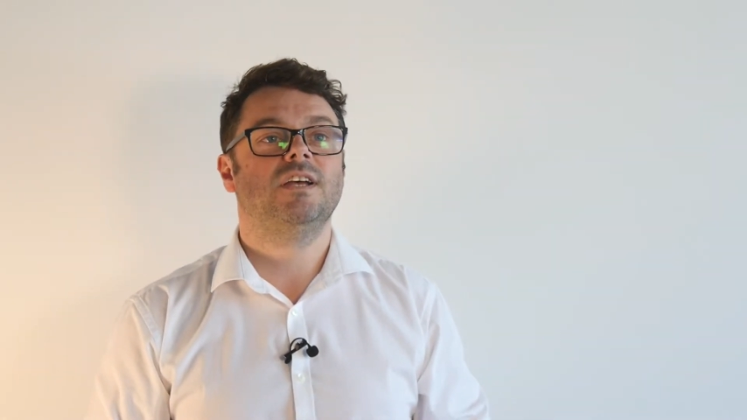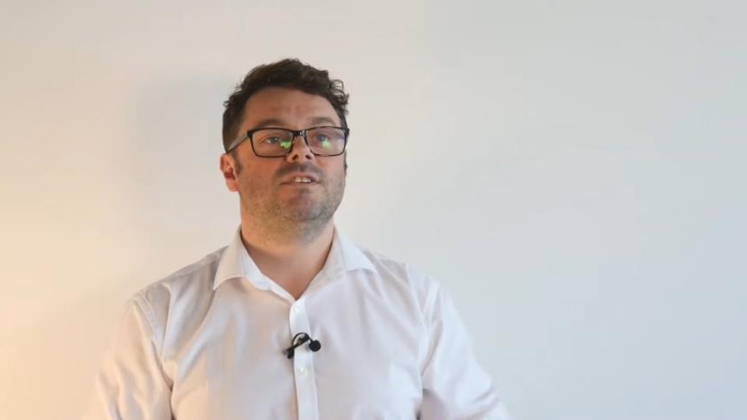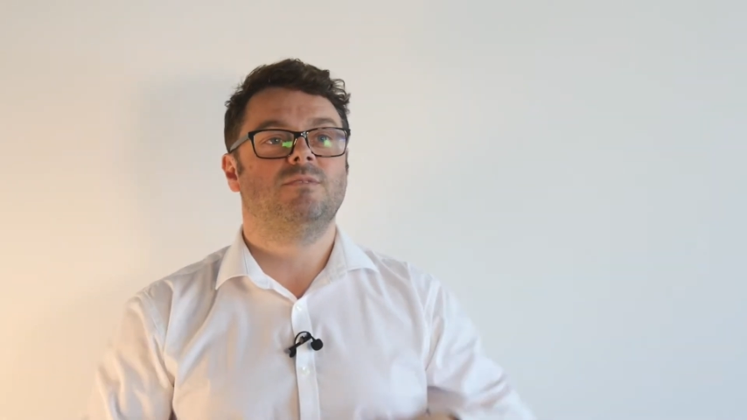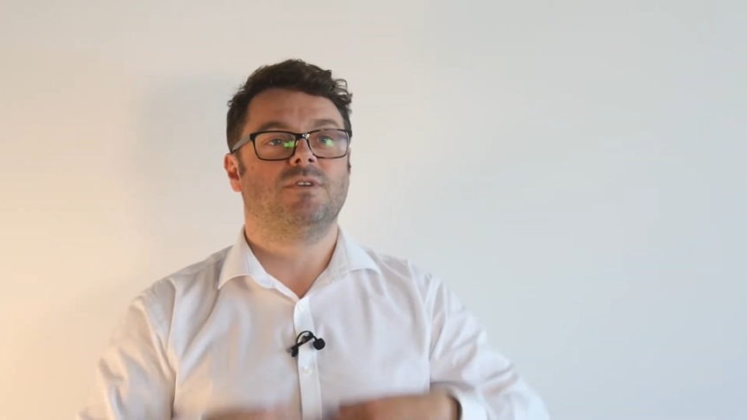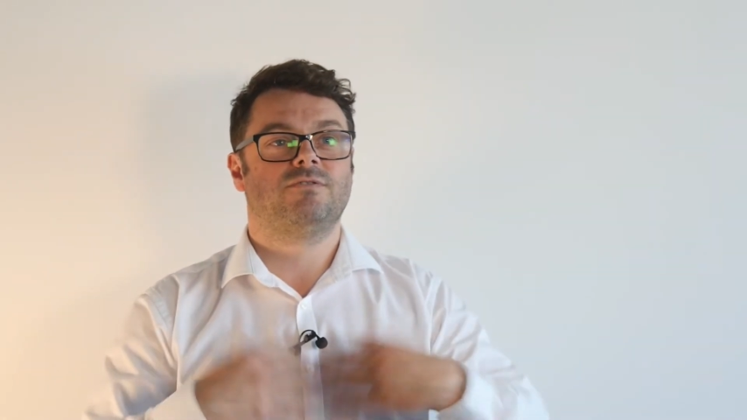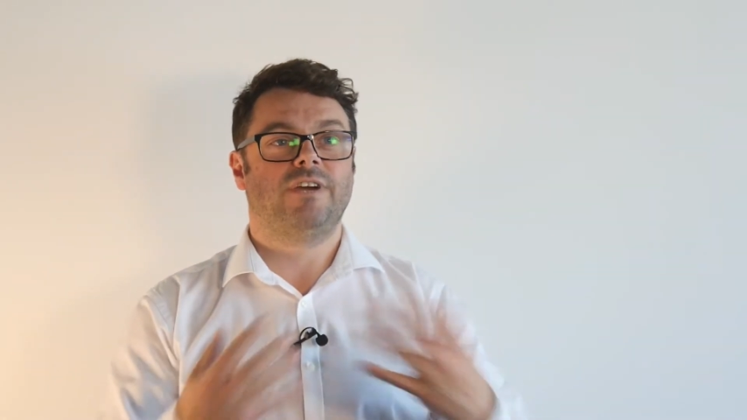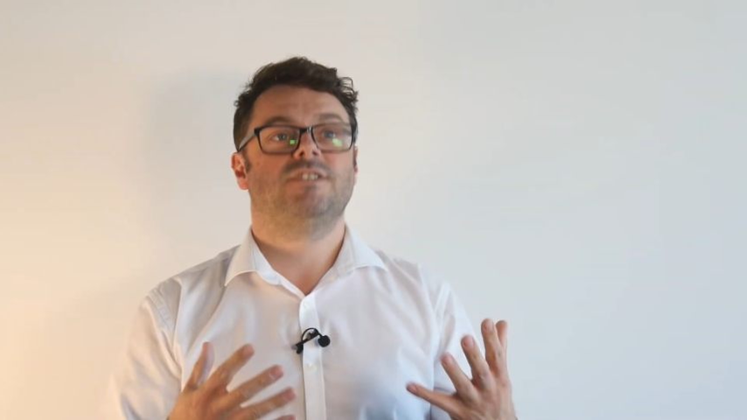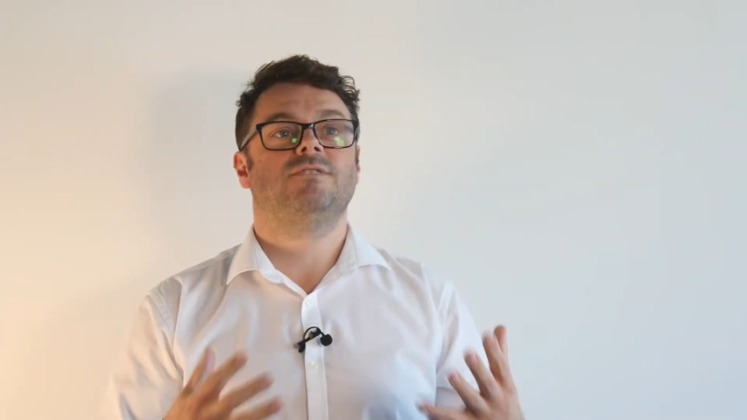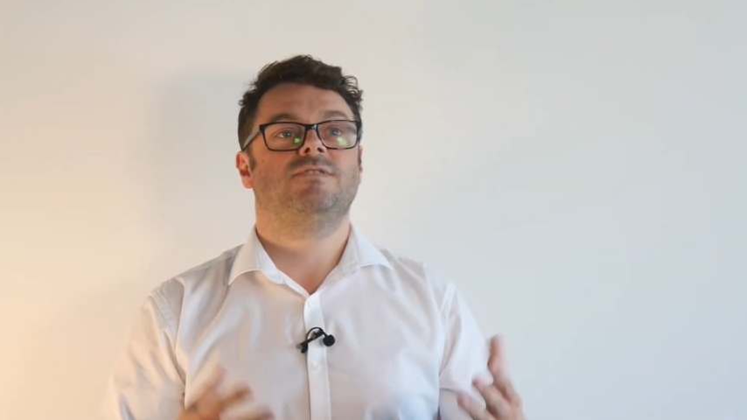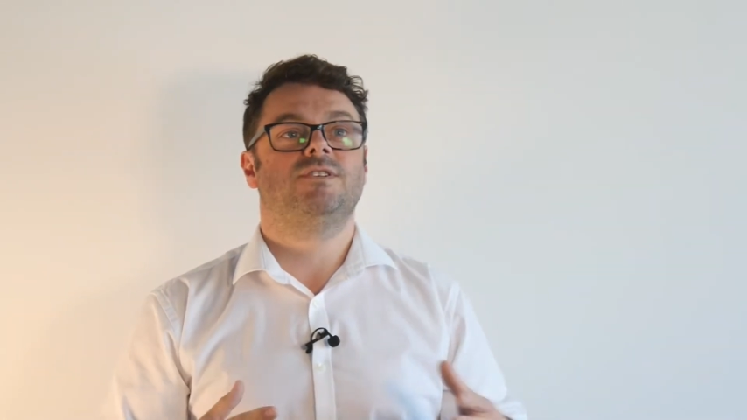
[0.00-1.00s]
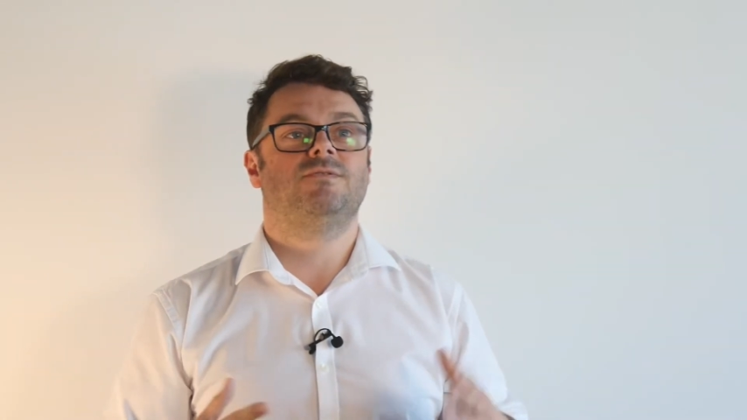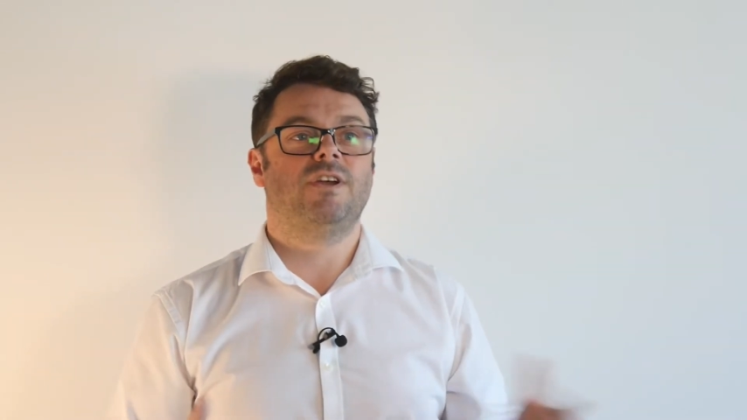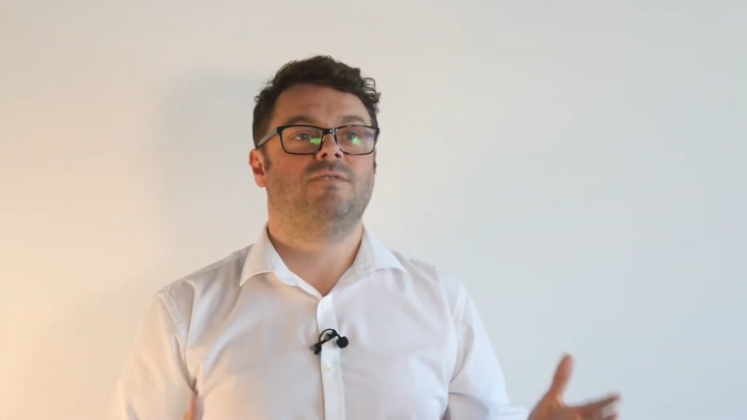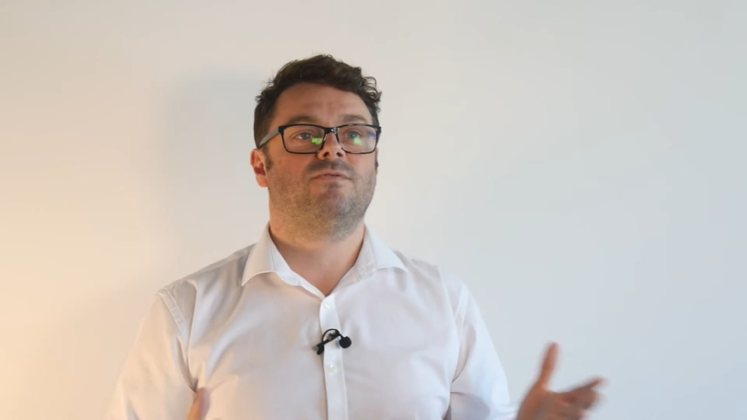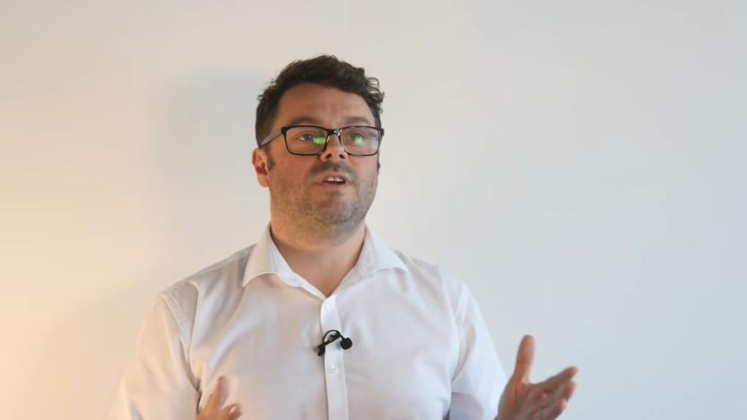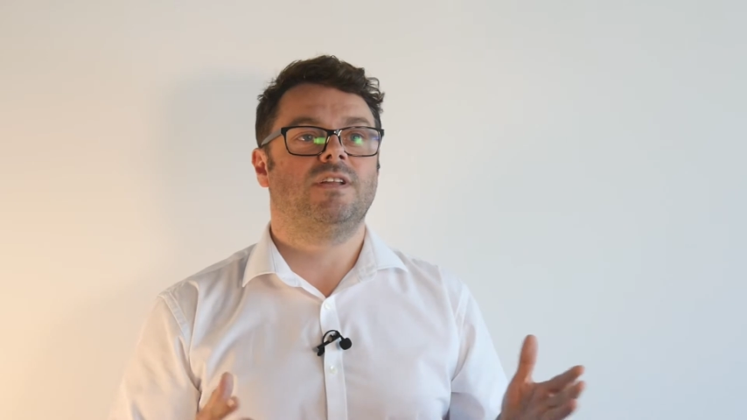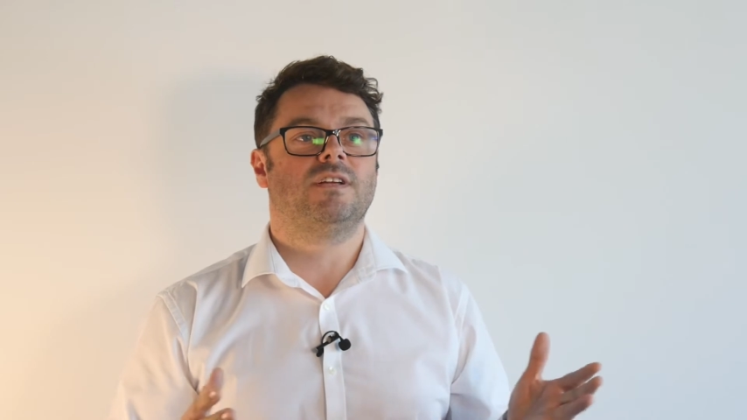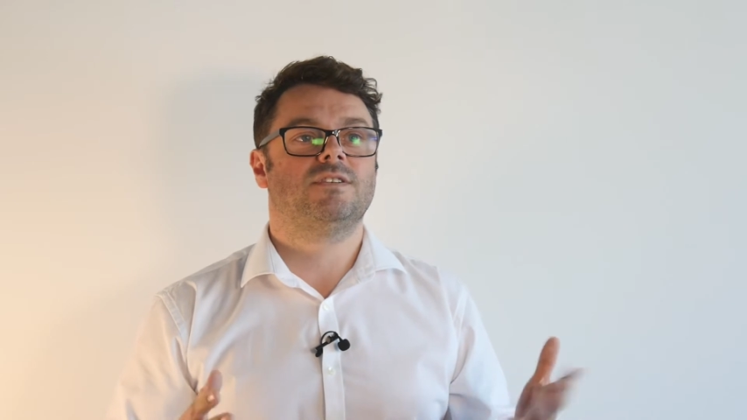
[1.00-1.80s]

So my creativity is very free in that